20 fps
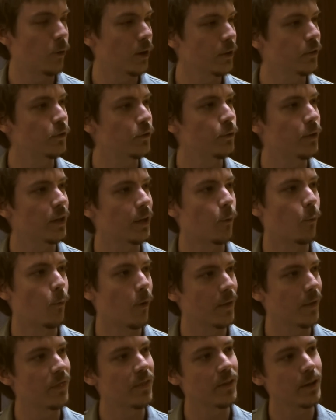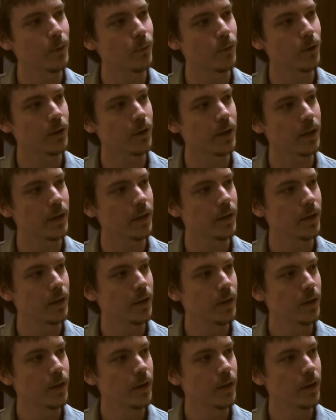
once you get one thing working,